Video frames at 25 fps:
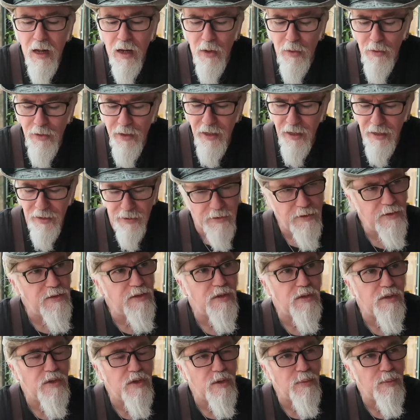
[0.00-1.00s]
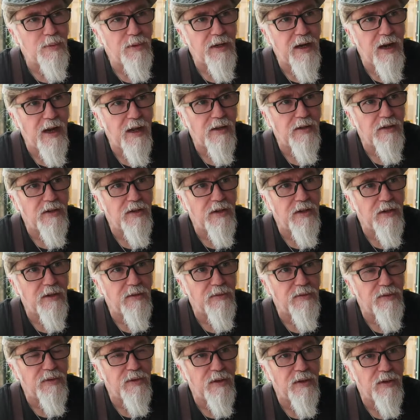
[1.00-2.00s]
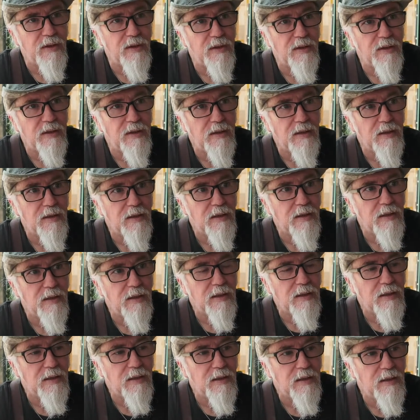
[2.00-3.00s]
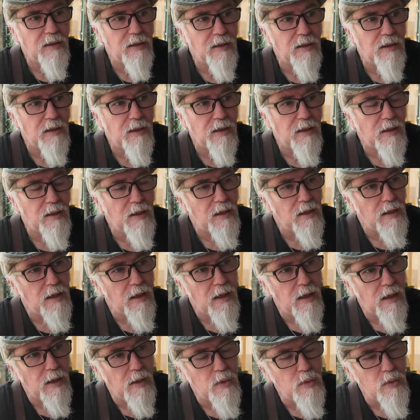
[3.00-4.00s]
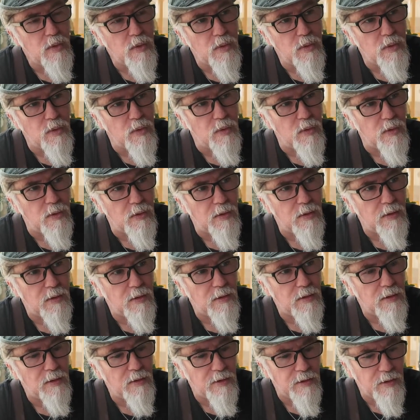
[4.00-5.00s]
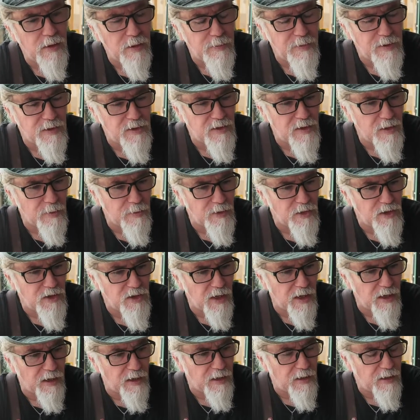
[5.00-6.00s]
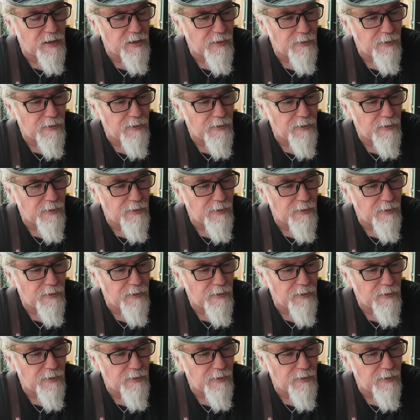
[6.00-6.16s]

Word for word: Okay, so two per calendar year for. Ooh, let me just double check.